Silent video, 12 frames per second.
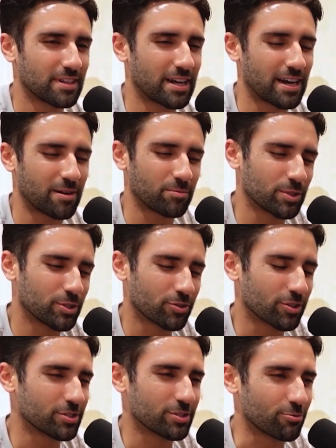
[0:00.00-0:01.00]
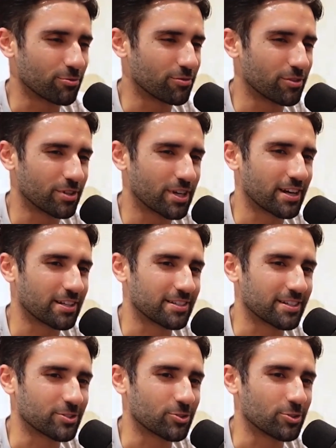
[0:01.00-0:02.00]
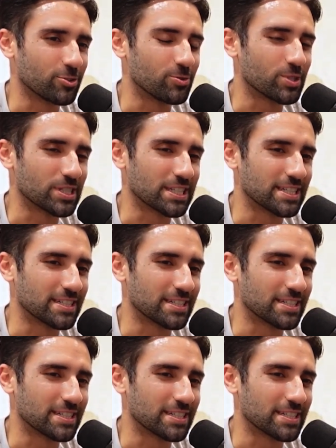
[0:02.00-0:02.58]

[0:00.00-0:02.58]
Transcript: I'm curious the context you're using it